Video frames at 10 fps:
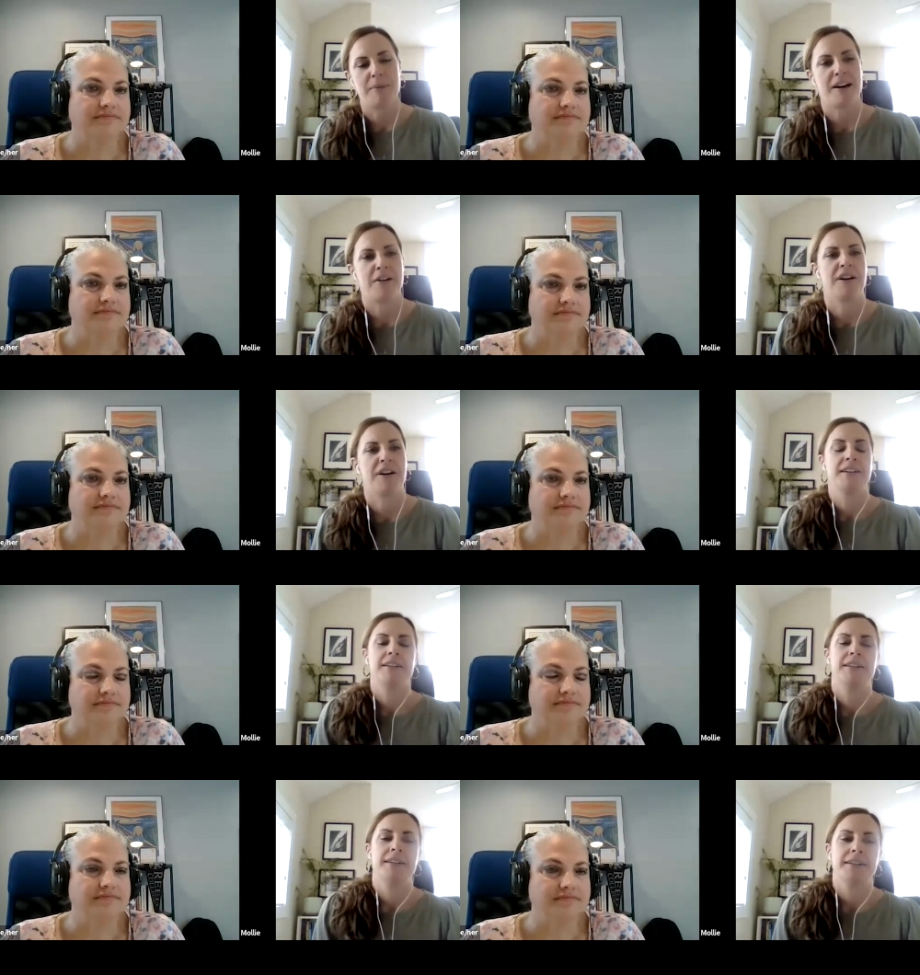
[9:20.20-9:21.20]
Speaker 1: about
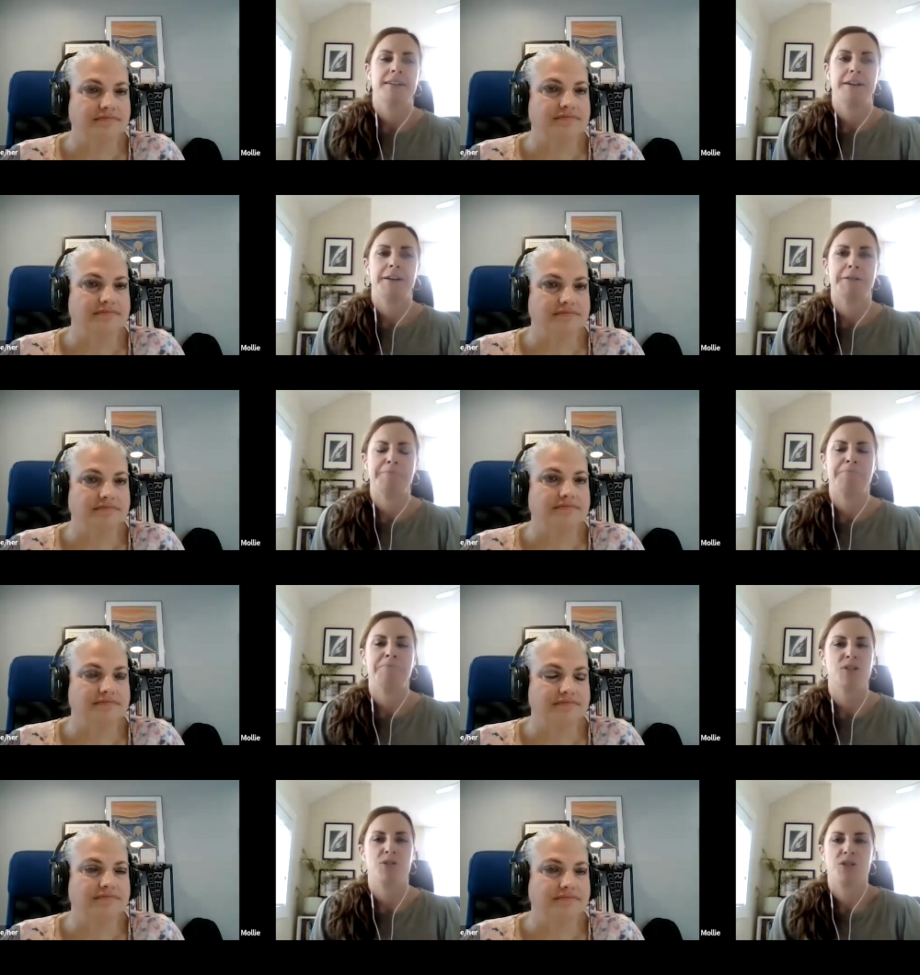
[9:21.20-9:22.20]
um,
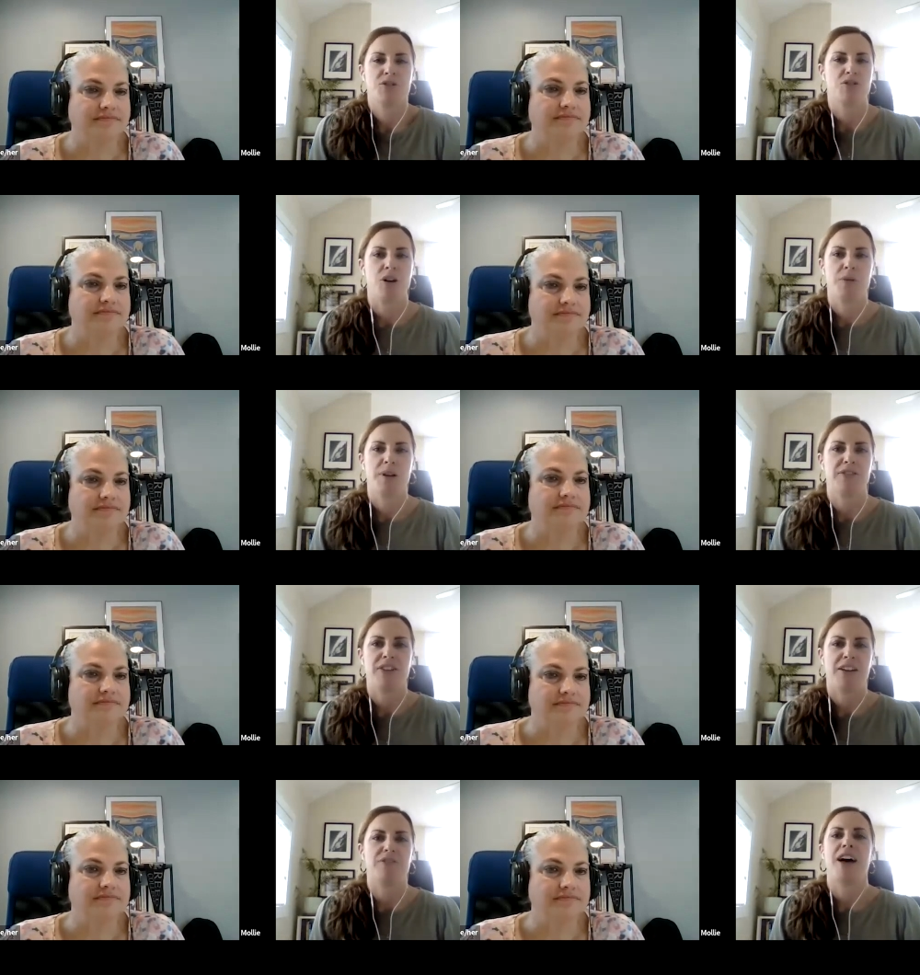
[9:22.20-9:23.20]
so those are all really
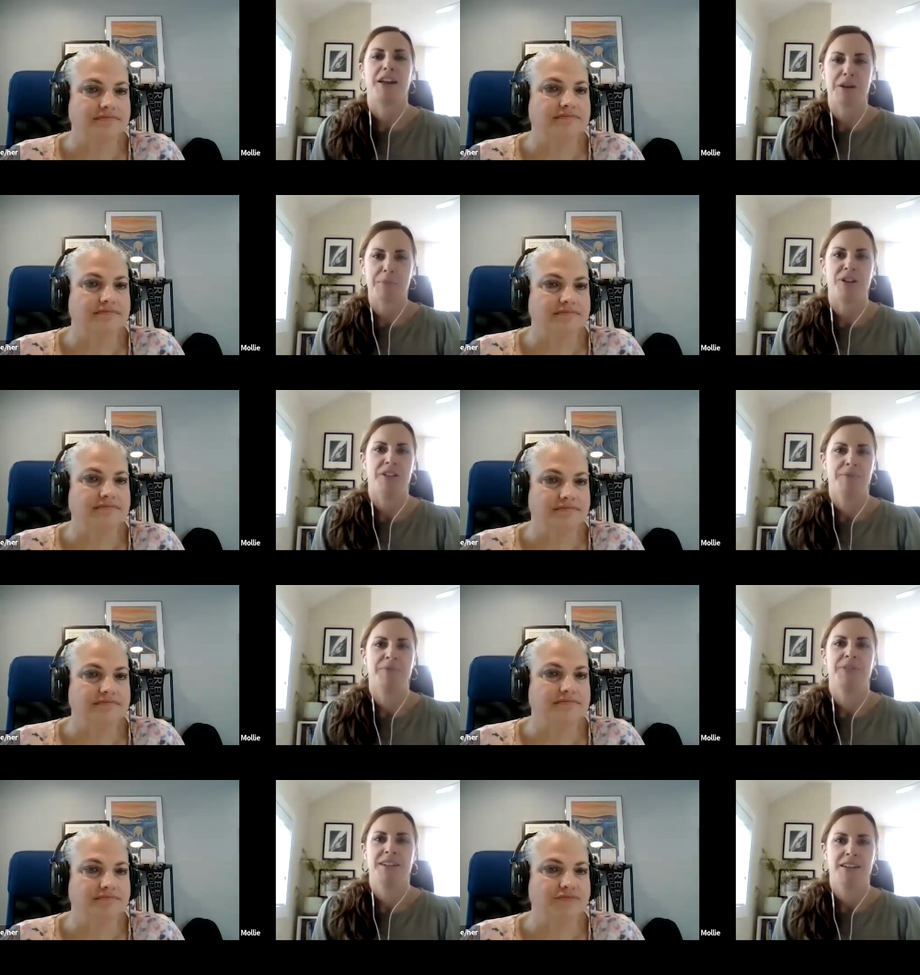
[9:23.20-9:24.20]
valuable
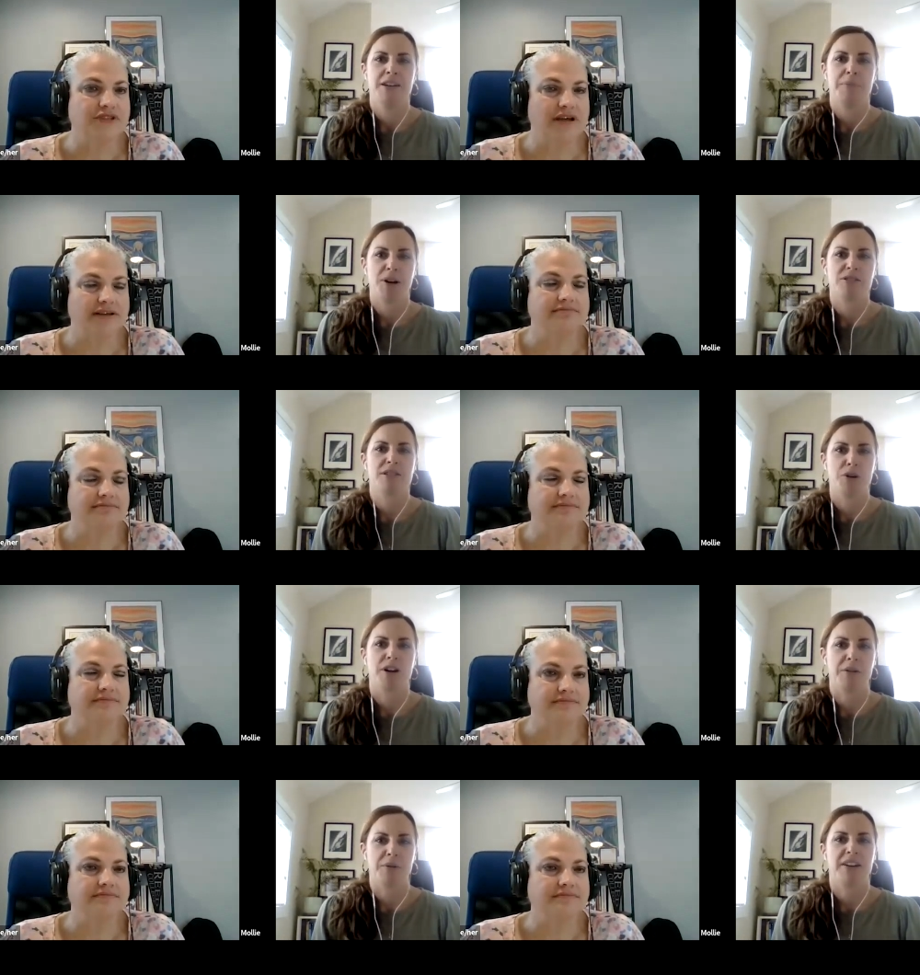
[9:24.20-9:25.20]
yeah. parts of
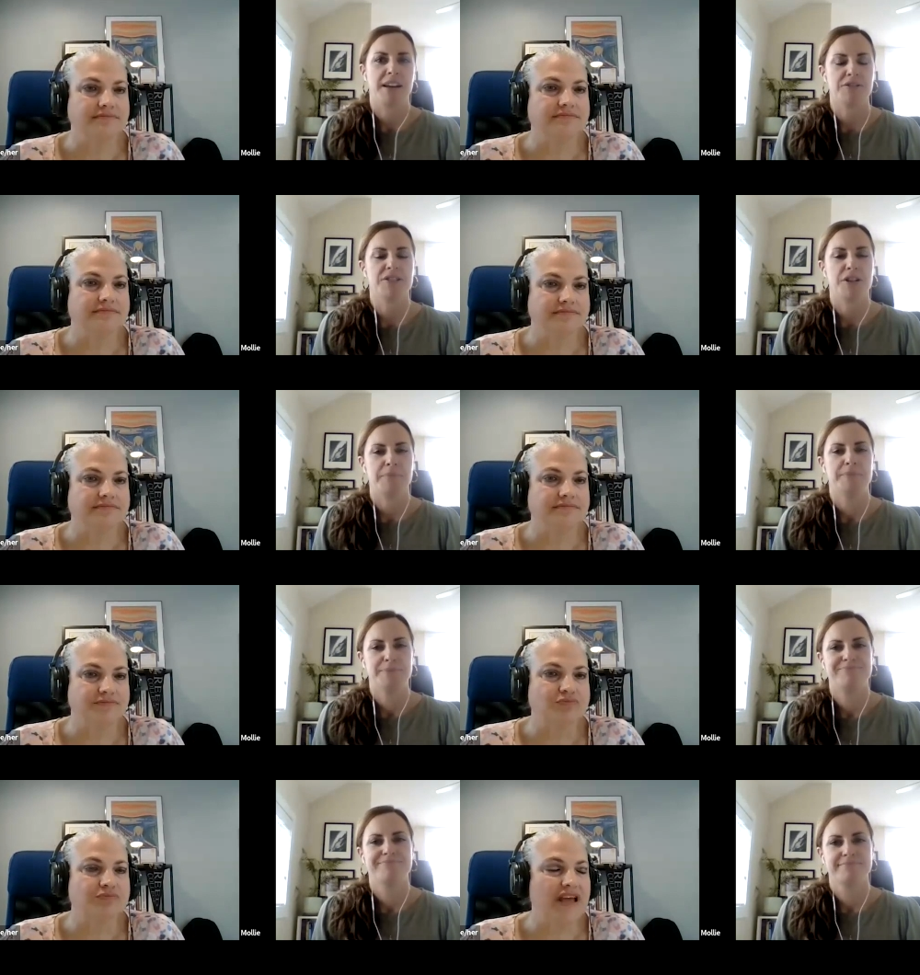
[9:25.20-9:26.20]
working with a counselor
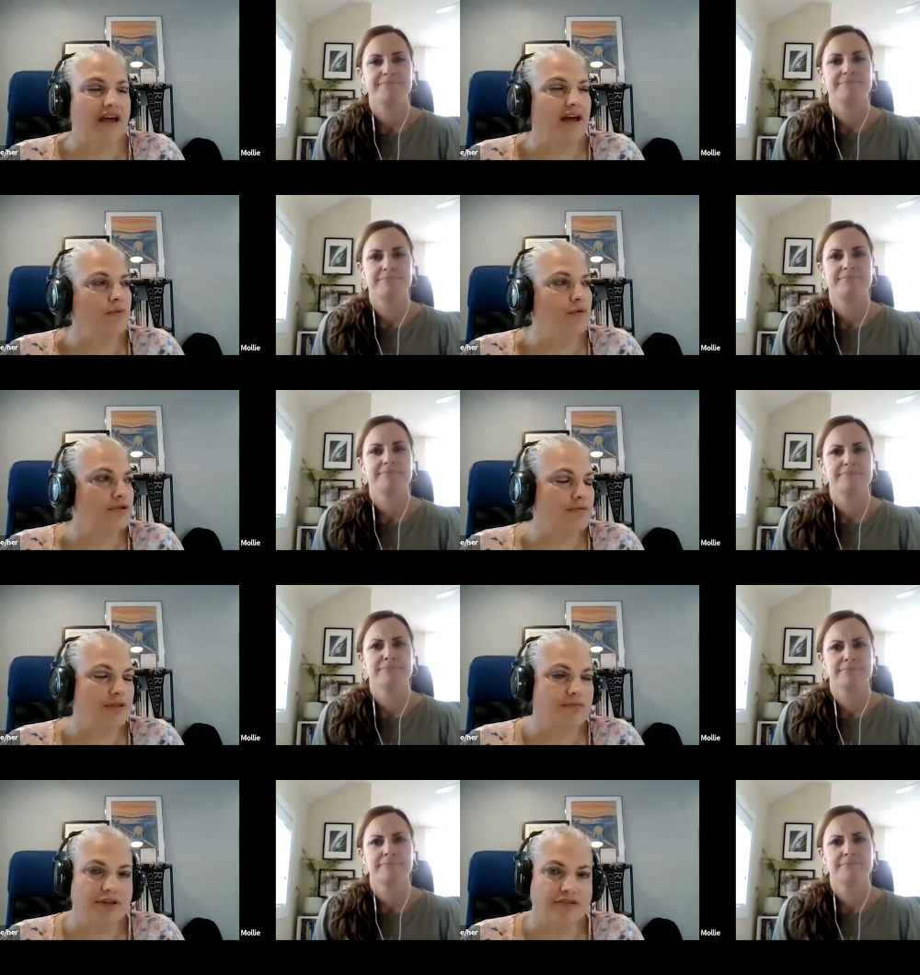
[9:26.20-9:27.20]
Speaker 2: yeah, I worked
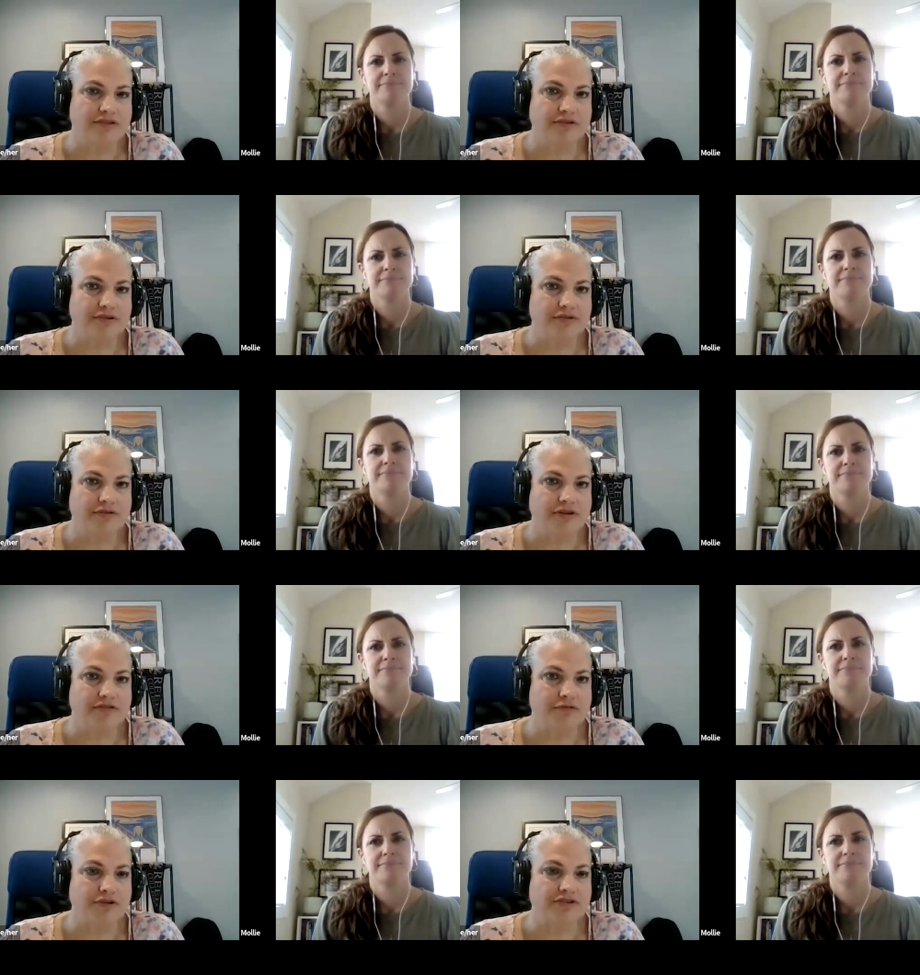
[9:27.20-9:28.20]
with one student who
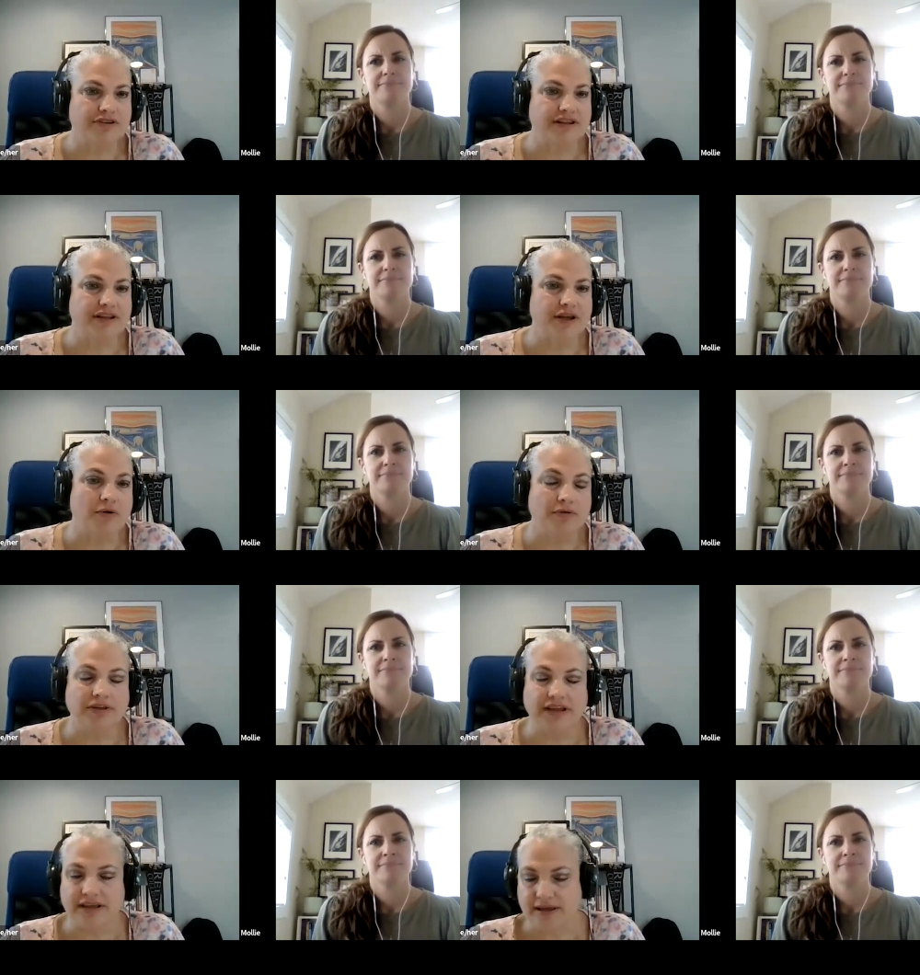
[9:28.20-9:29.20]
unfortunately
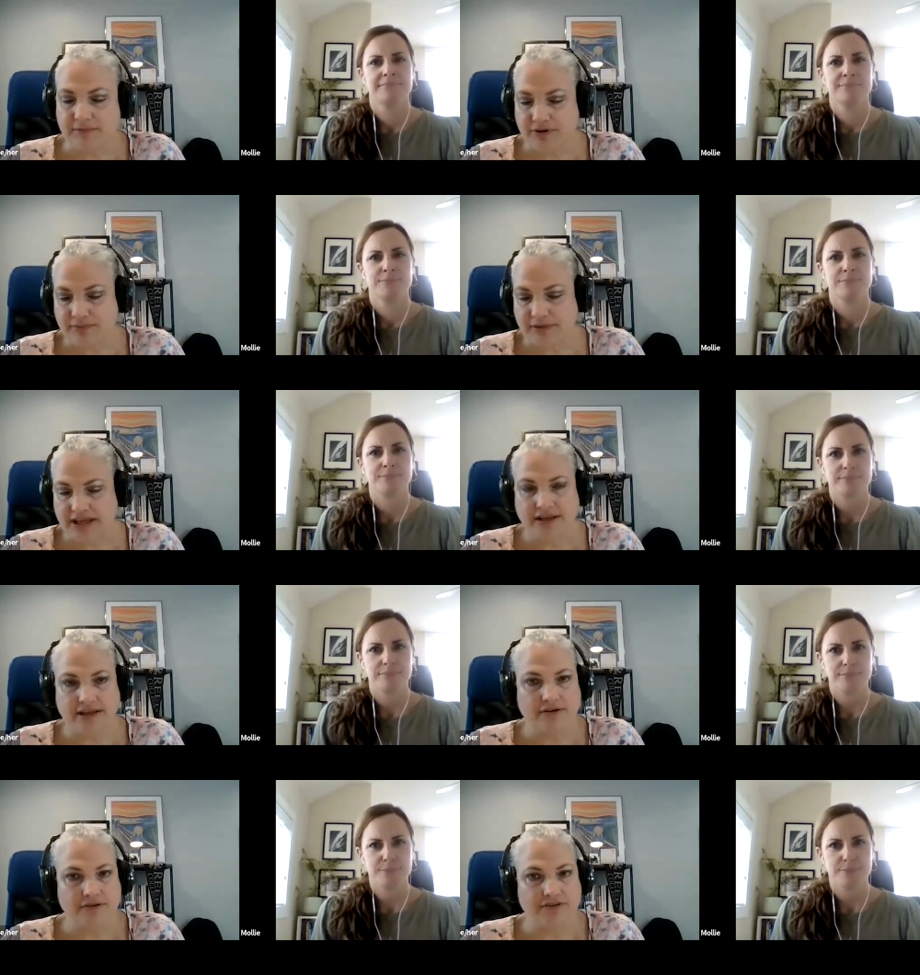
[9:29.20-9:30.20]
only came to me
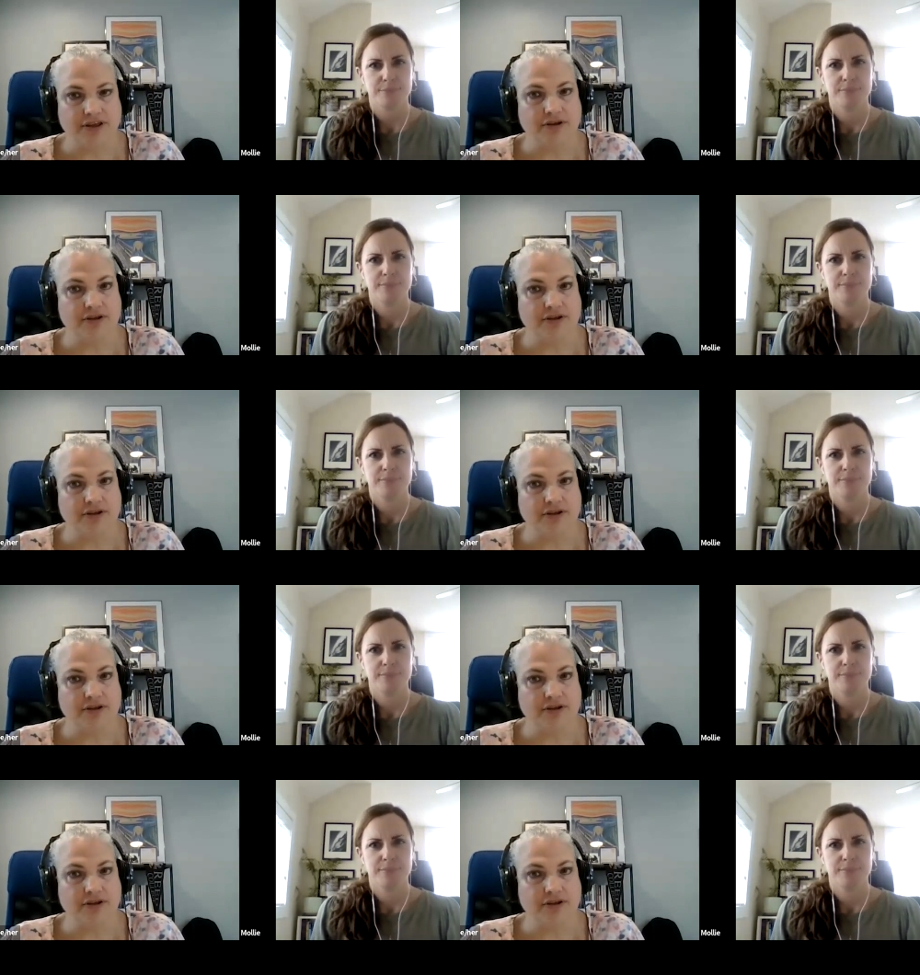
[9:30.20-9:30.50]
in her senior